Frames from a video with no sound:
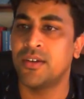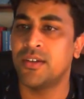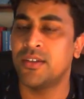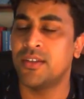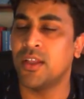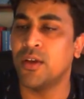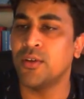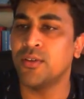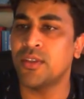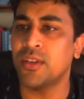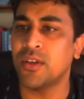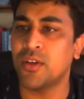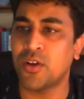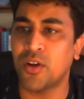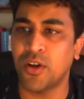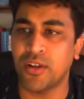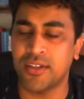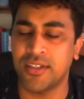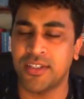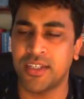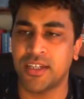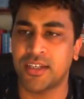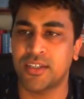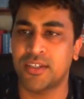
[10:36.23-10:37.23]
Note the
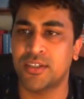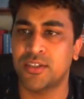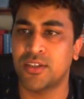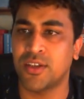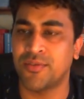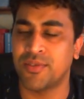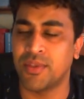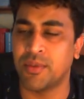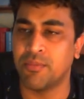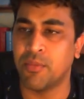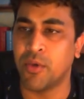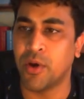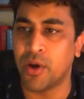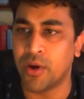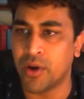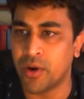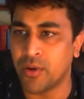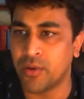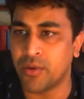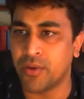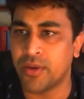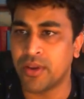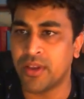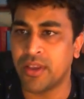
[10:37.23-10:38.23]
context of the
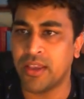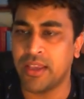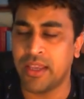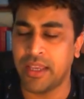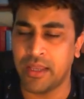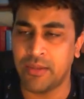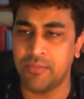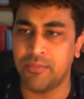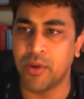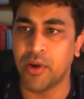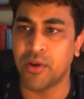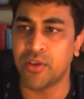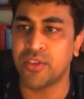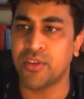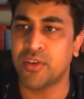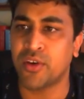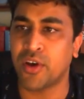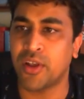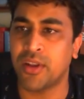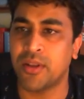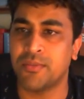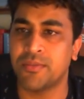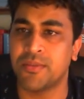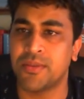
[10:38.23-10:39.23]
borrow in both
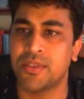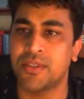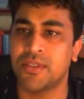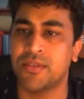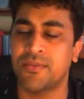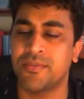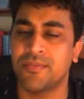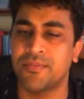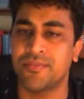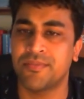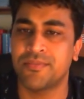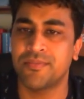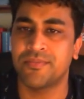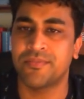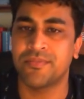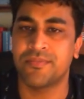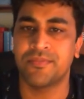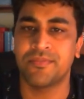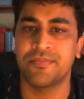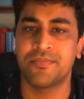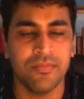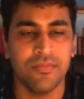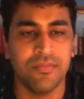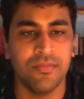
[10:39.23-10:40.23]
columns.
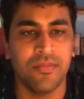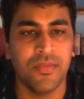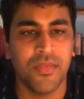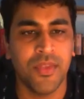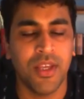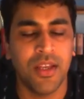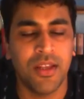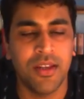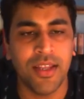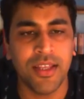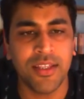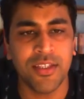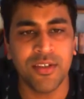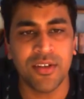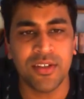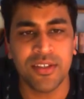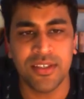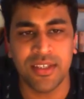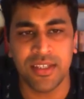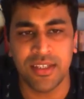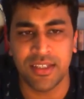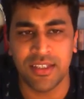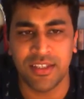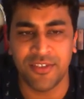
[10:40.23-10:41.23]
Let's
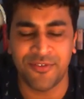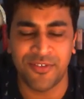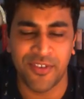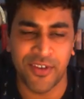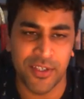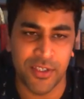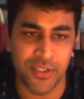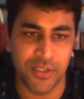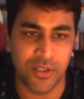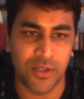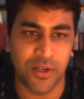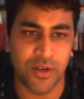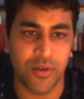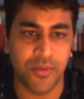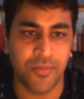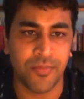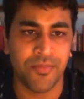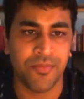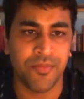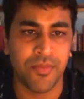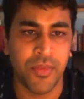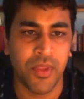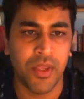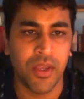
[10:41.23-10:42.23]
consider the first row.
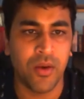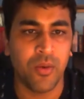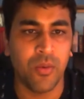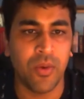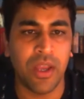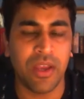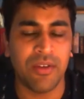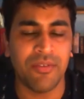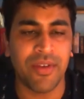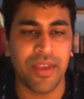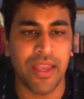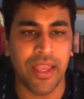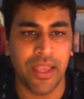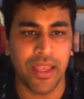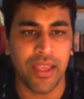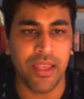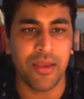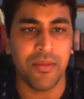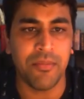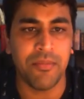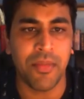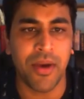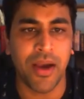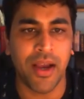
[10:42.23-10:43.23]
We have
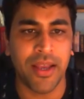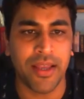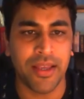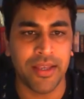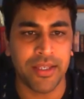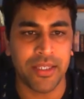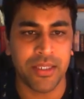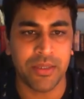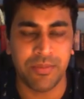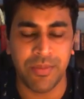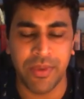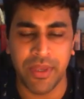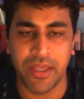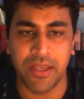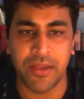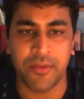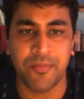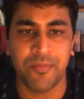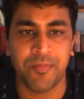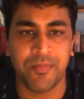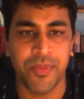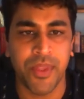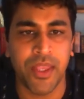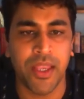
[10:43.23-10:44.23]
a minus b,
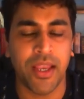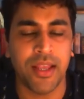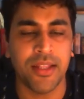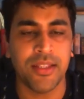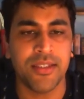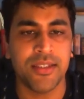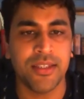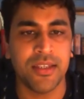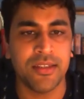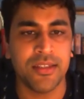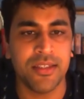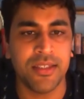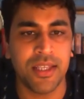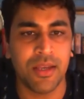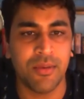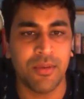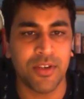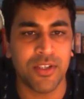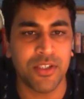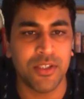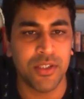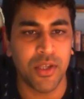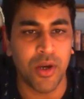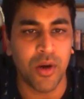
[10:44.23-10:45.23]
and since there
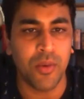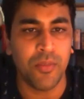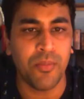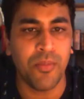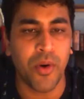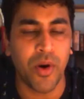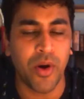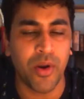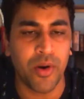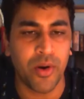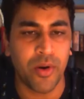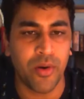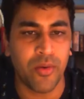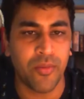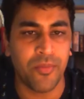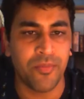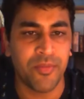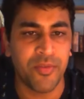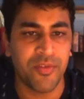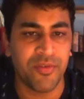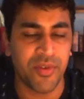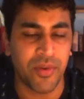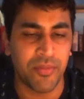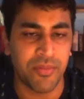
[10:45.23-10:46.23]
was no borrow
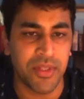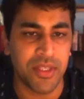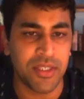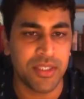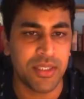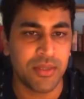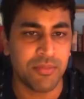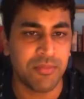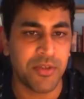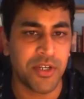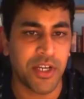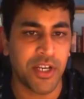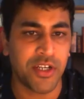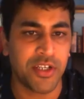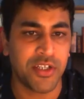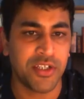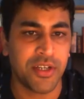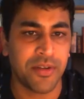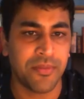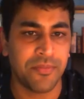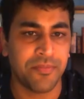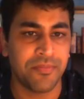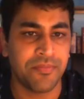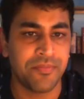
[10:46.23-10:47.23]
from this
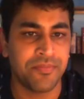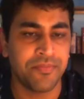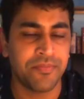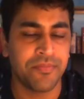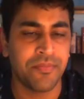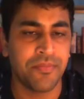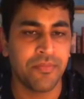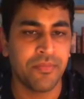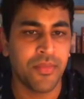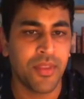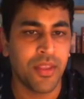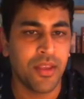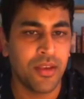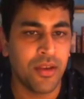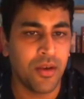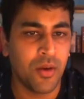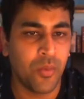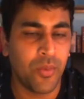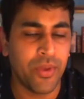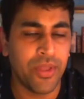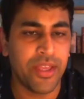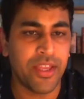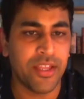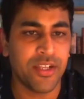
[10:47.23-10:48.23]
subtraction,
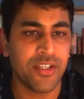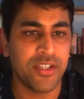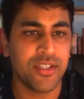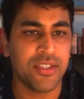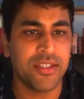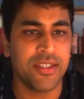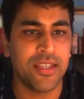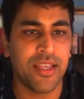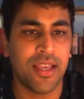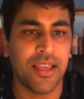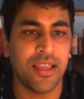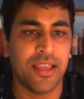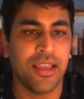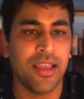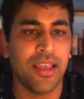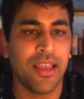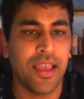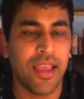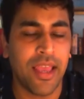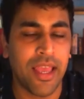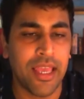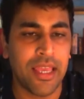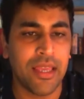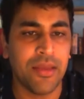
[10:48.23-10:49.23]
we can just say
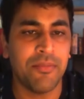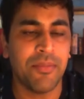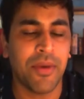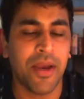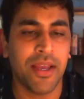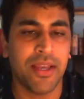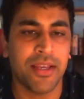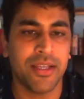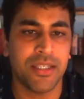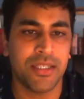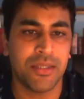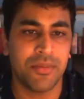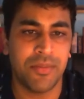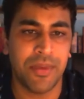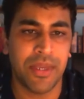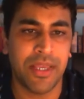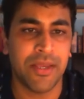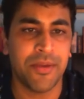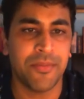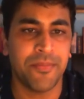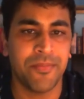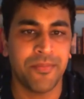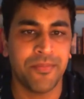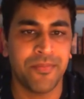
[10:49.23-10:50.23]
a minus
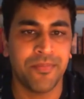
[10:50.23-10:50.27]
b.